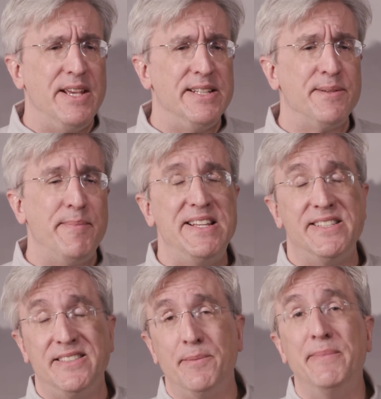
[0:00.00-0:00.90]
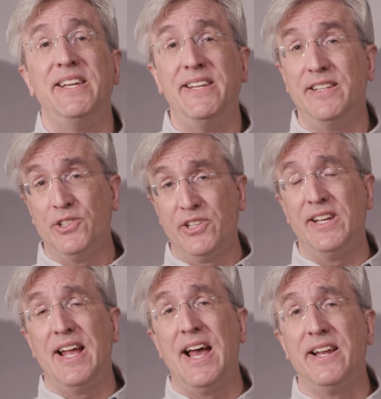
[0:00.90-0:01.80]
It's amazing to me,
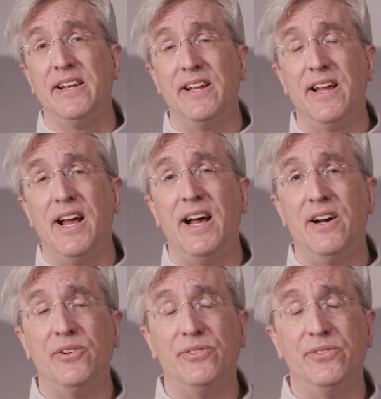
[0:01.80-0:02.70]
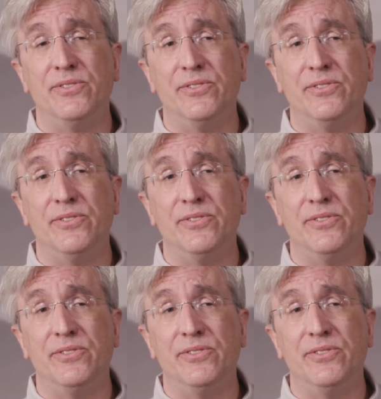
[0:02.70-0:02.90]
looking at it, how